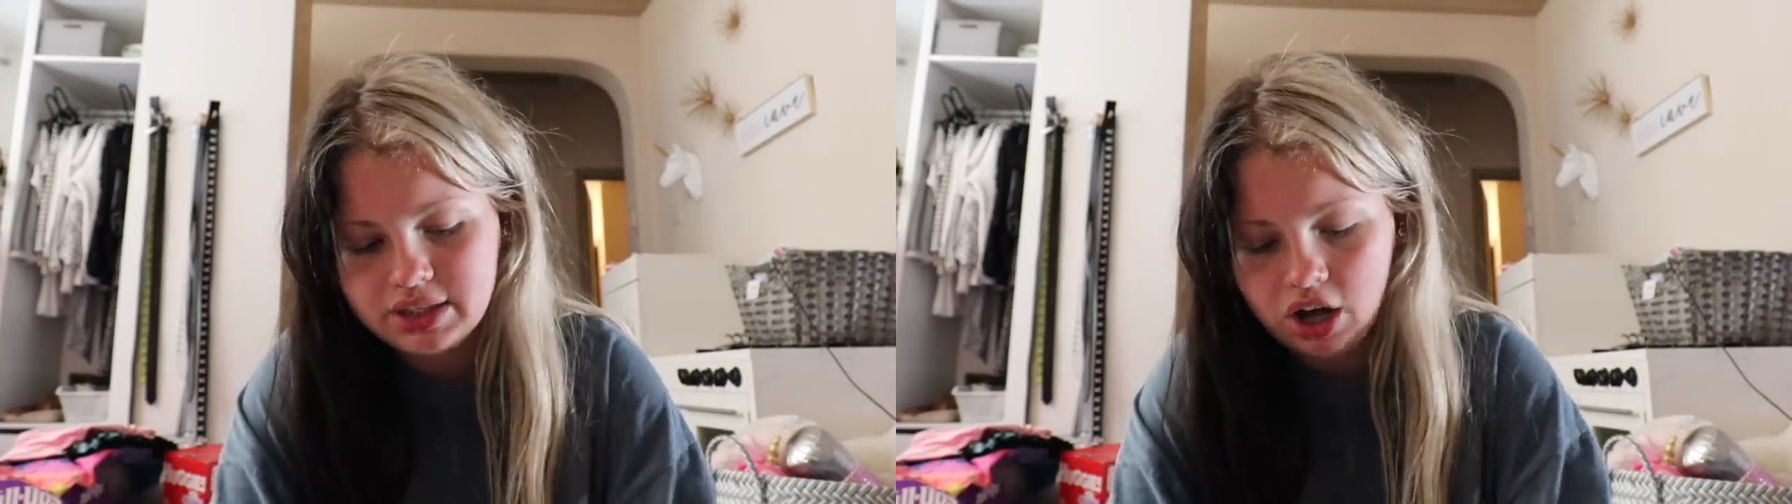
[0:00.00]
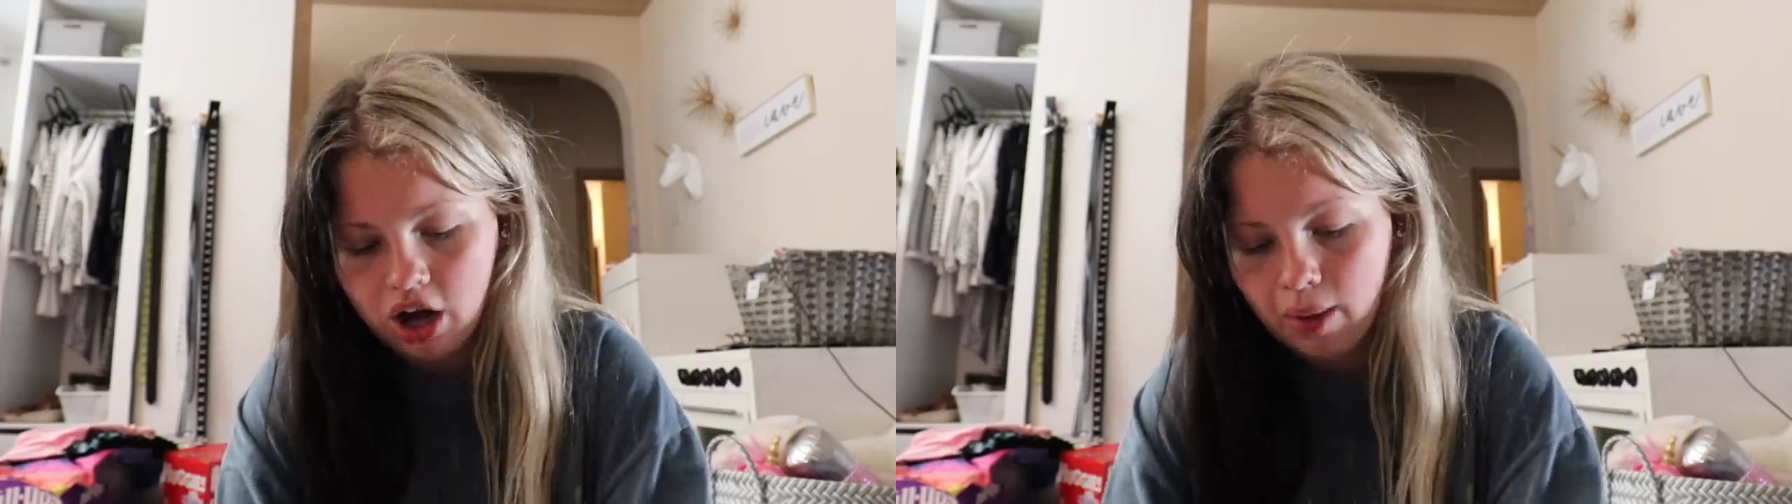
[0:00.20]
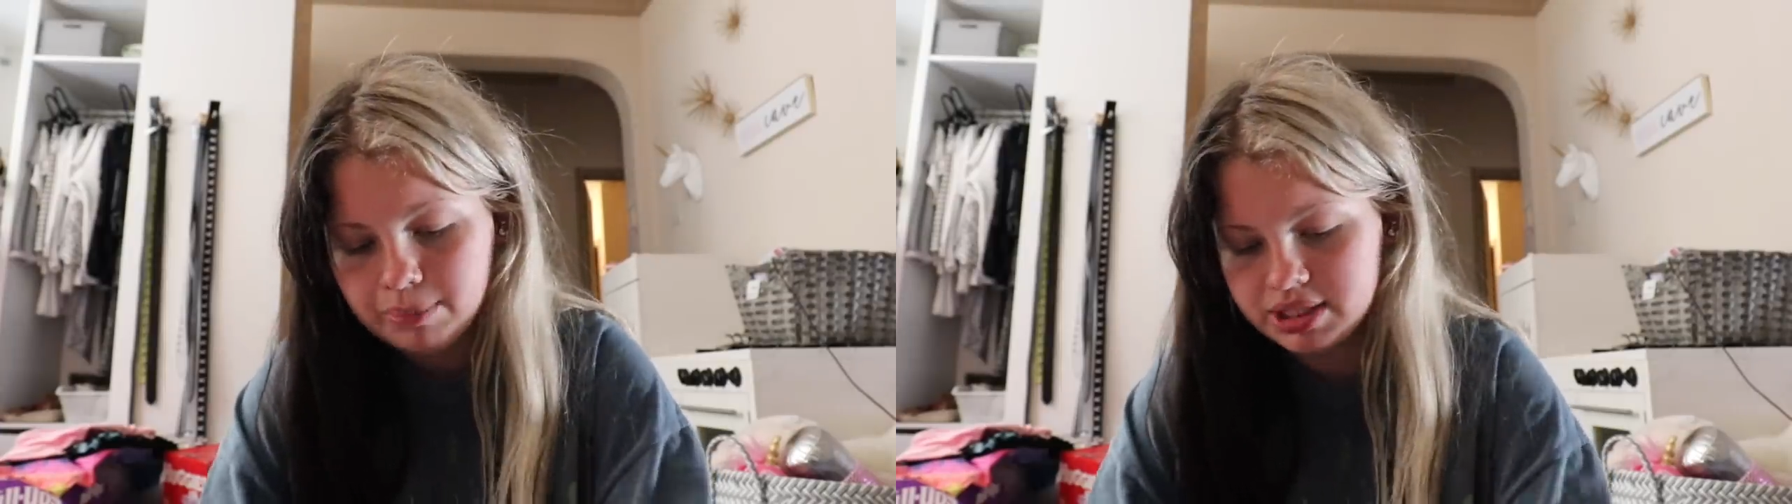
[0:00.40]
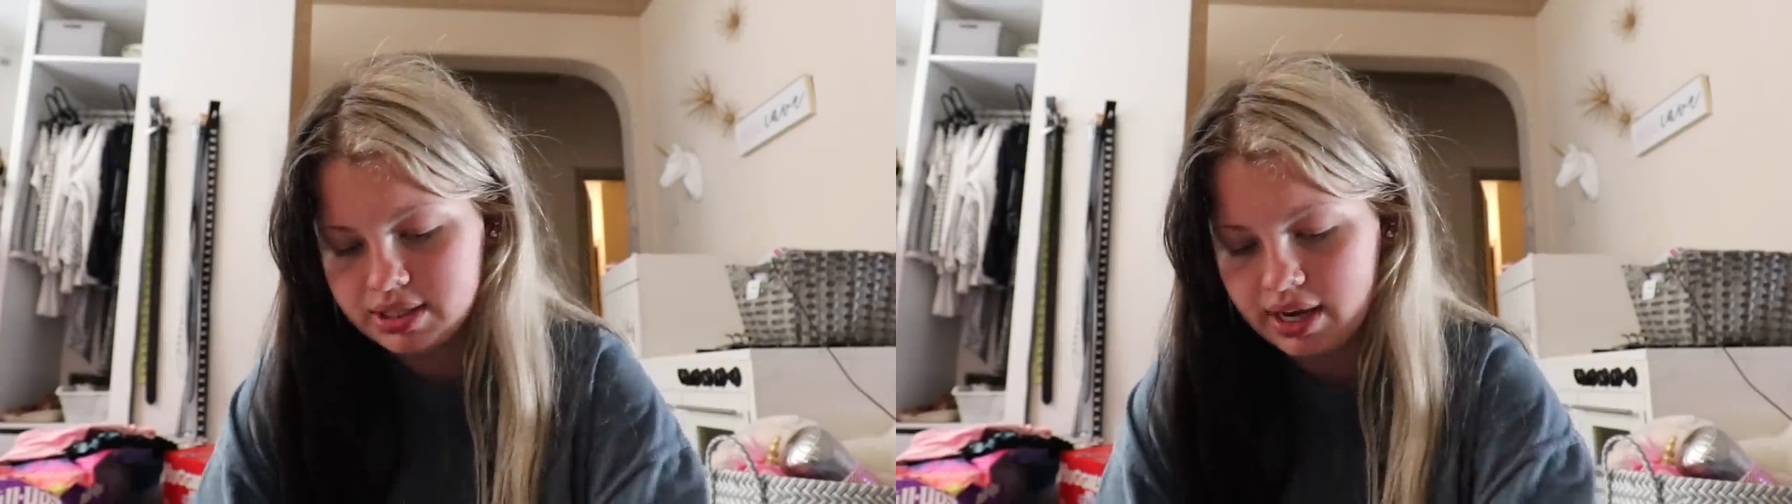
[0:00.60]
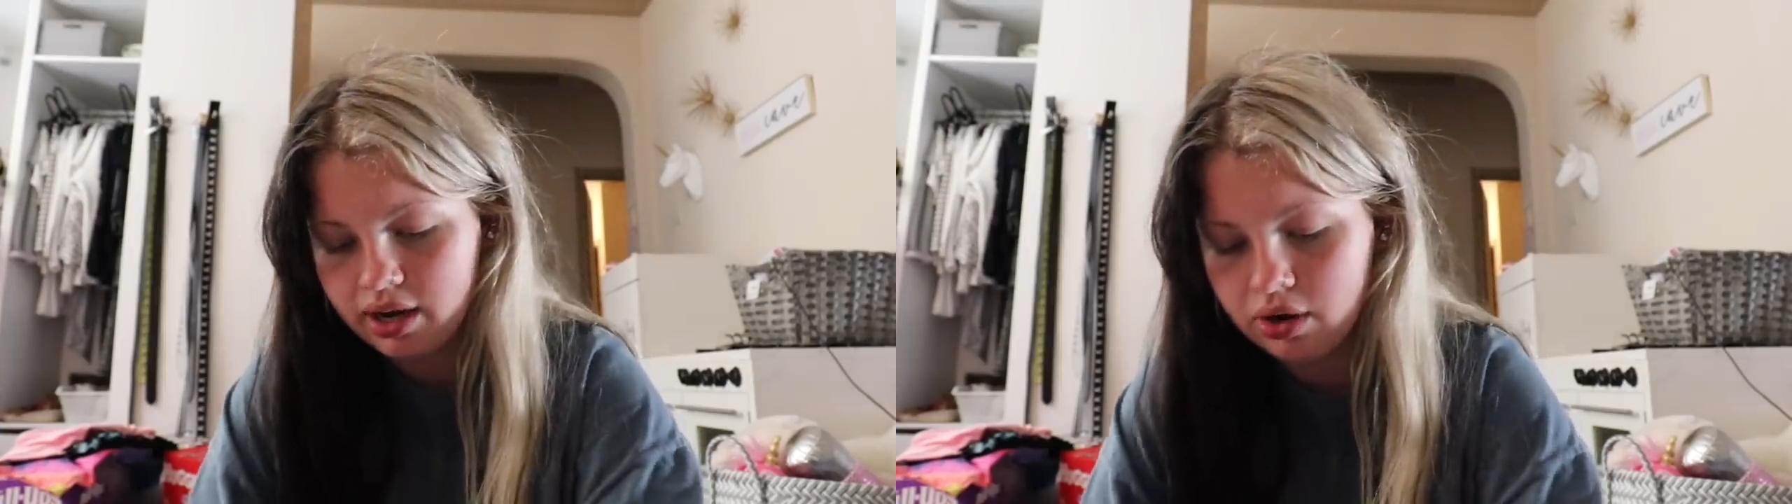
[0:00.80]
tops
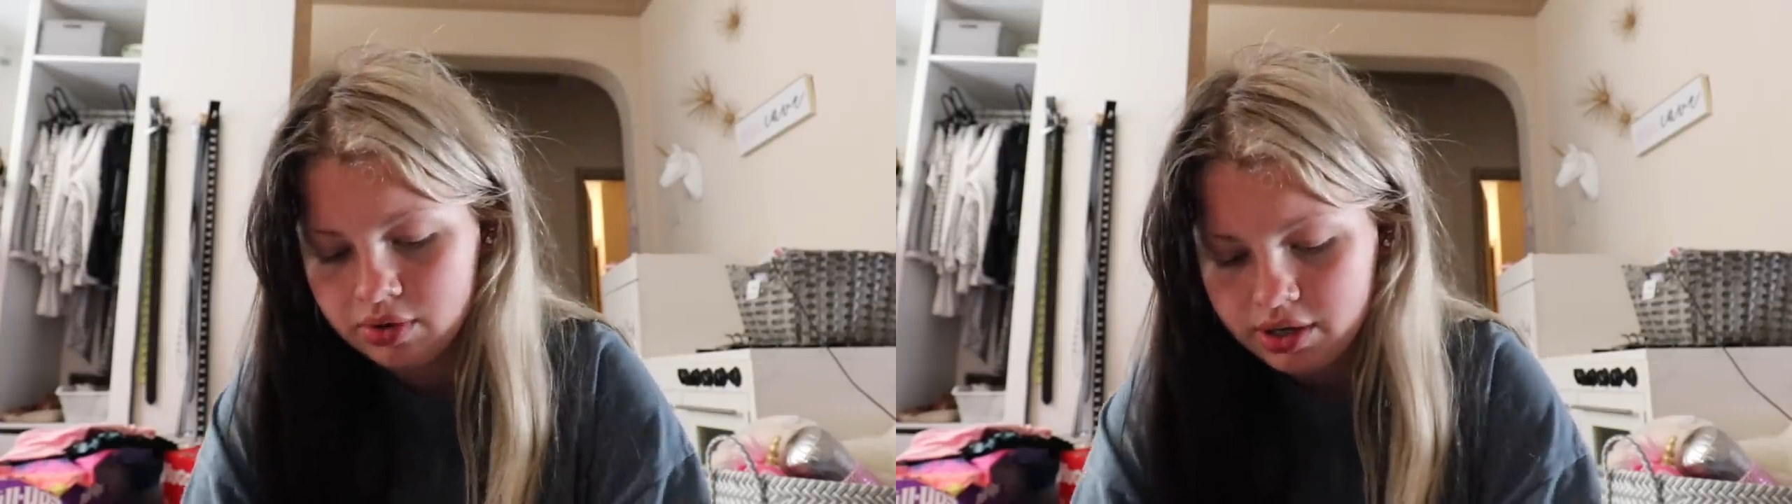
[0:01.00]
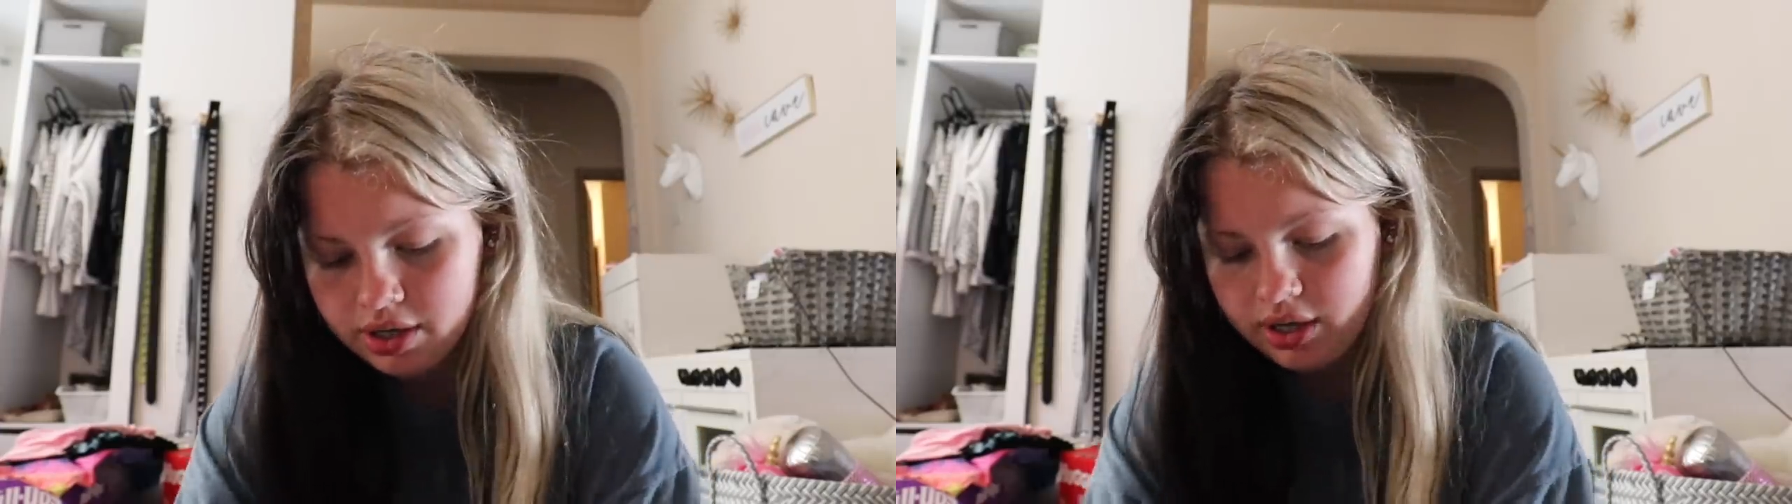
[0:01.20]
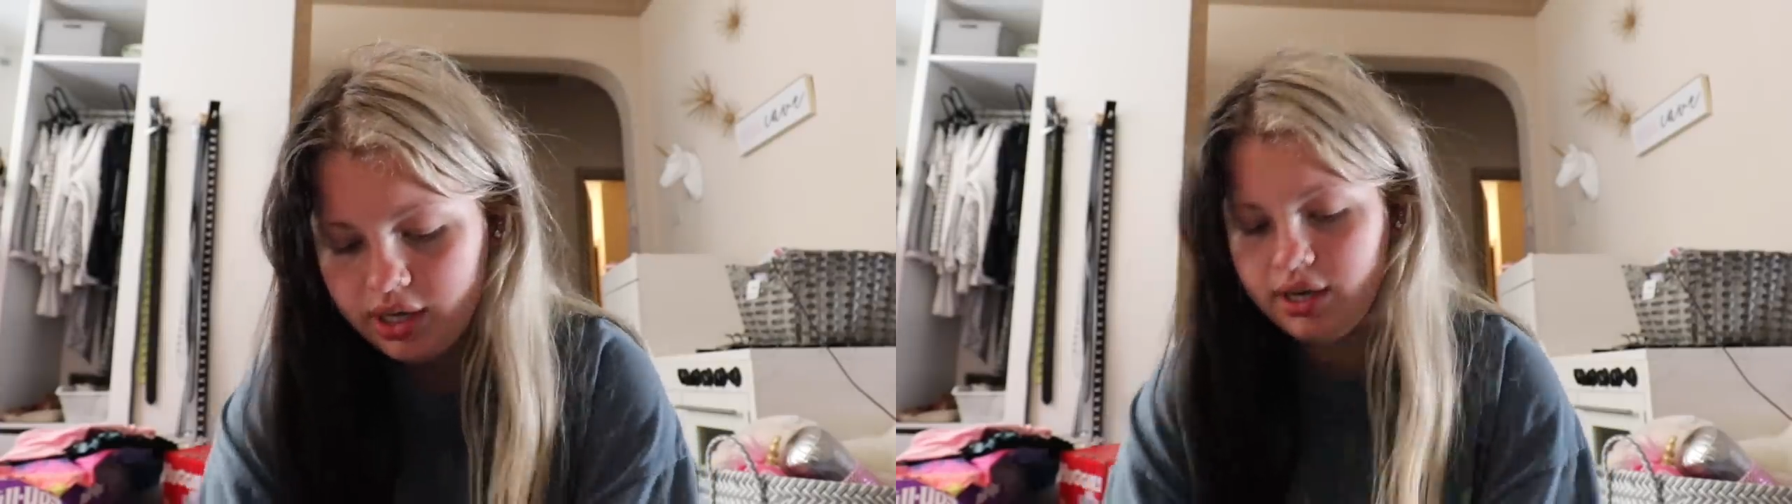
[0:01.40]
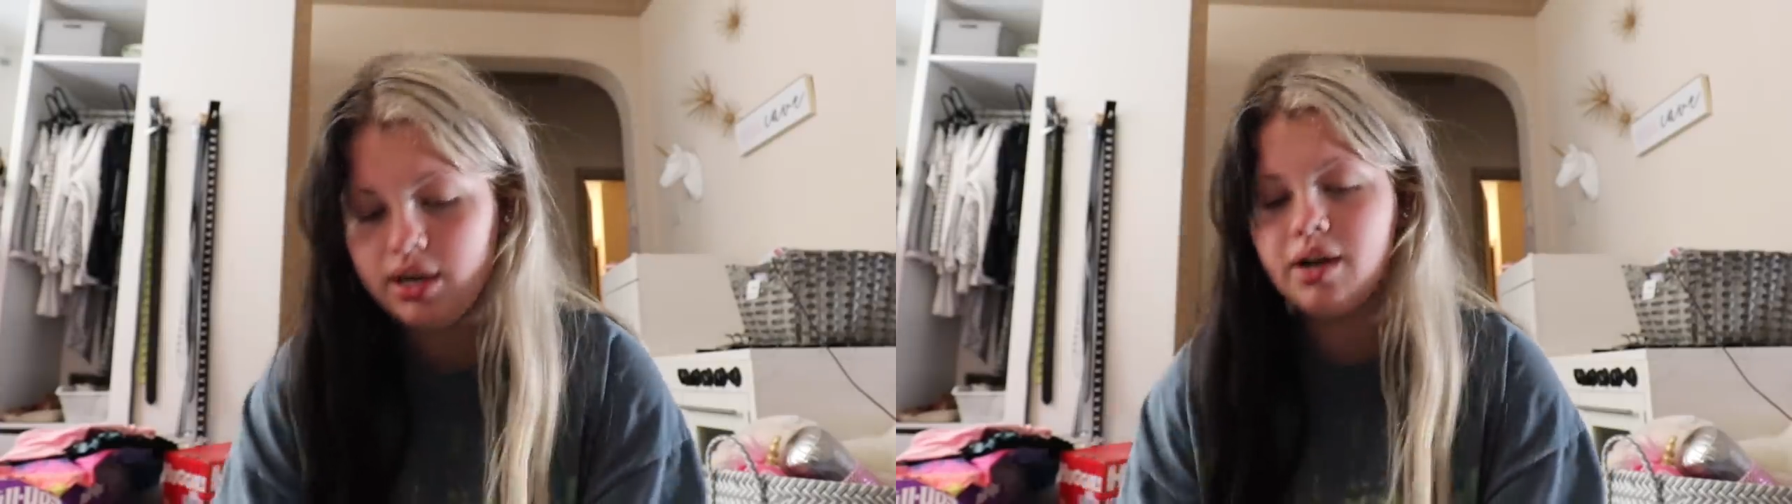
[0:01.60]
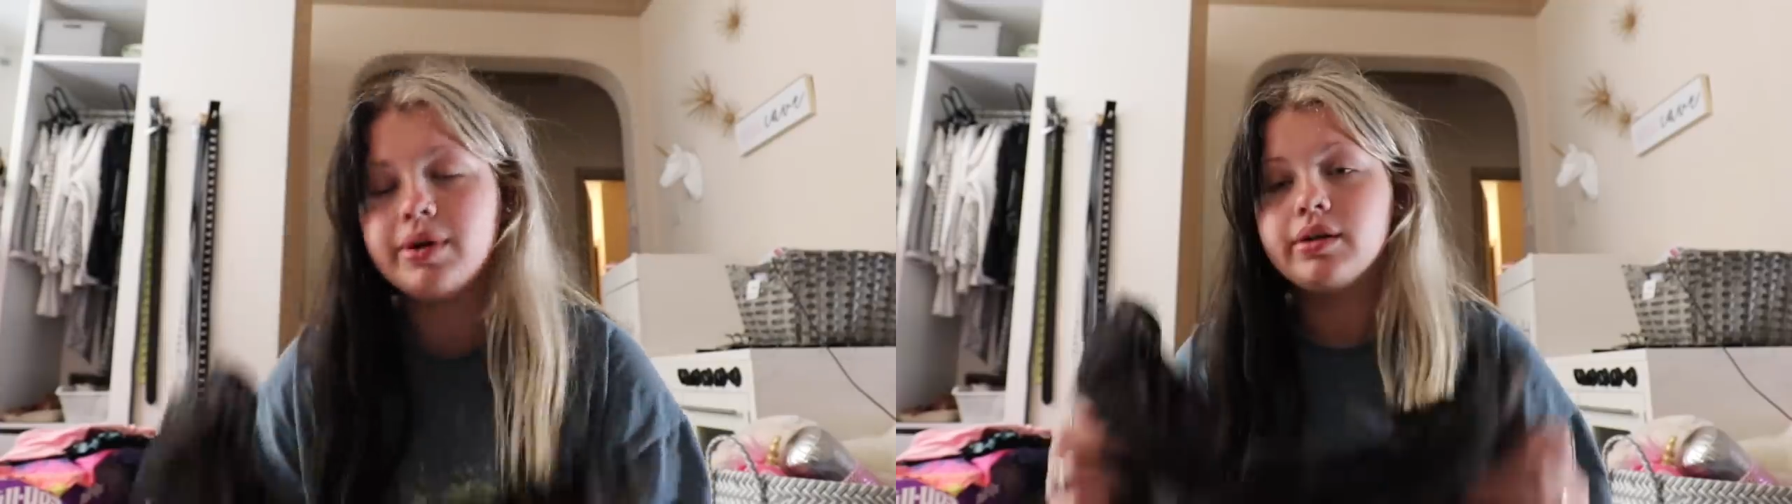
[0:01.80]
now, and I
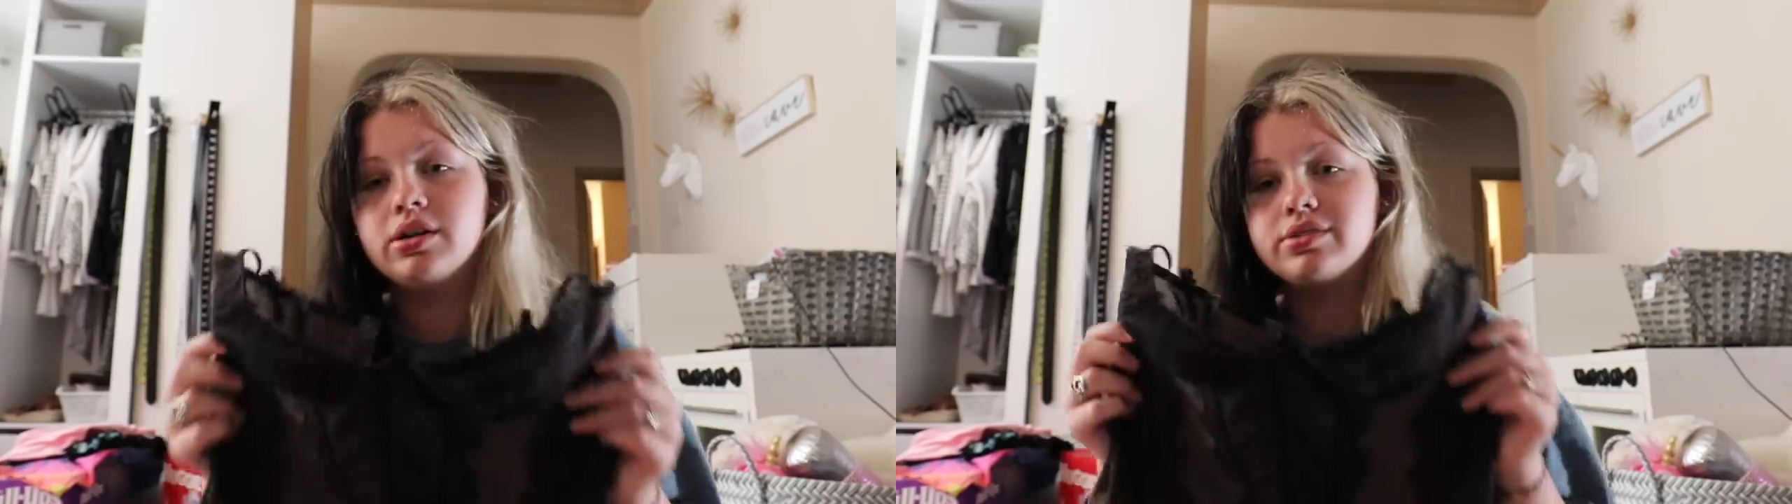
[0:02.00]
got one.